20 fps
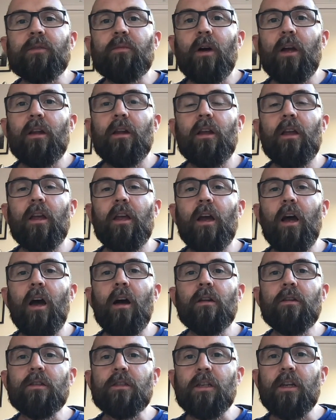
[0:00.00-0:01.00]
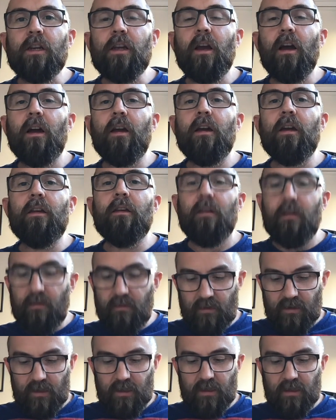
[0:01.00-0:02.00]
Well, honestly, I
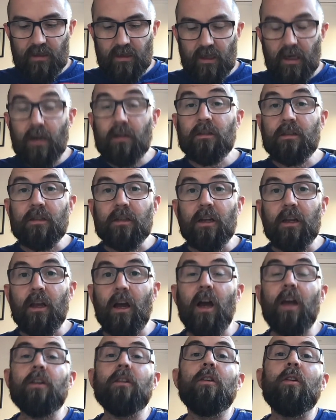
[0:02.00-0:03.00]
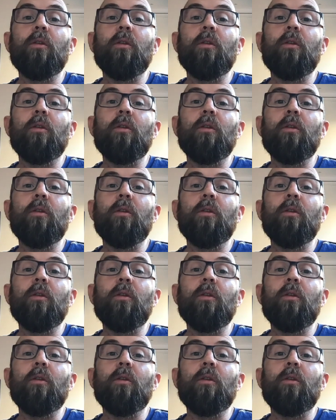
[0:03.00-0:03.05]
don't know